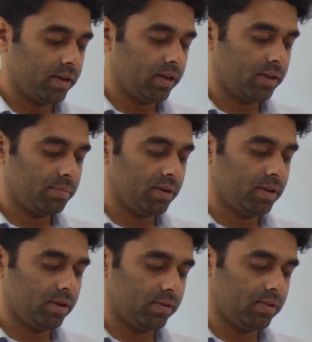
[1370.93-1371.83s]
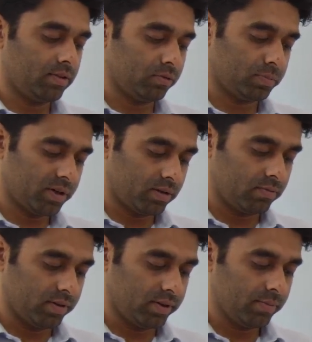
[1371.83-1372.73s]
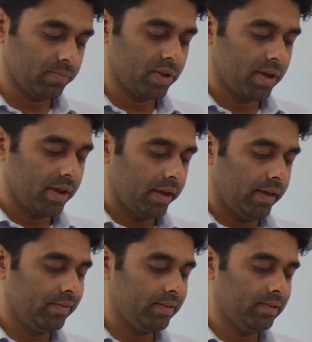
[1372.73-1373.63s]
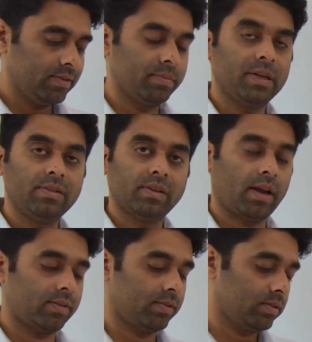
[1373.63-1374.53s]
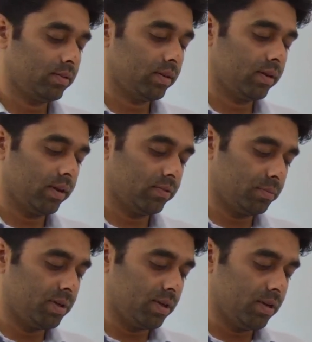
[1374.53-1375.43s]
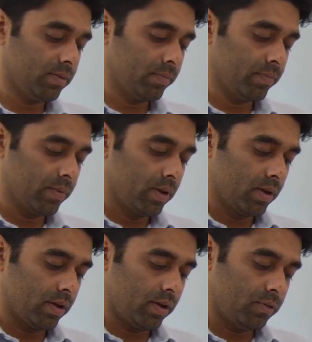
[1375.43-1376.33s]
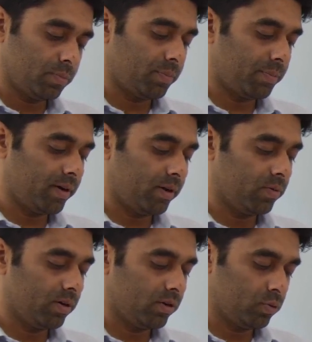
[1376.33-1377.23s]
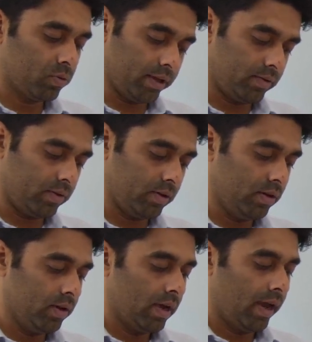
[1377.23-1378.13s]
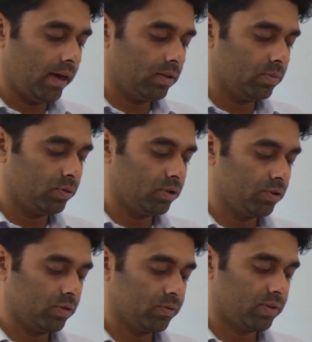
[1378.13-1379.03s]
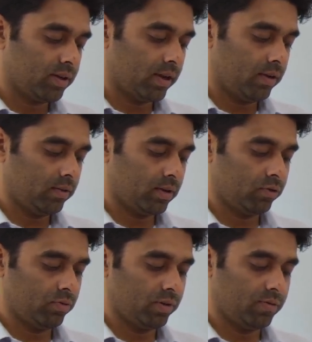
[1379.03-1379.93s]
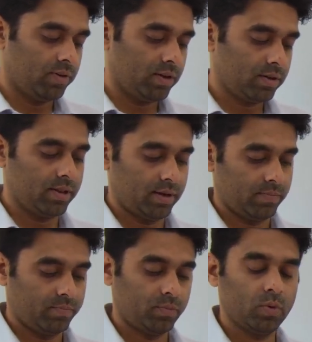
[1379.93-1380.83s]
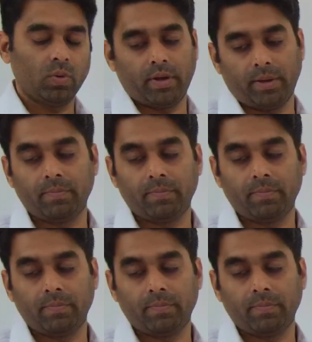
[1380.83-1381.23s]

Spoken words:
KB, KC respectively. AC is the major axis and SB is perpendicular to AC at the position of Sun S as shown in figure. Then, okay.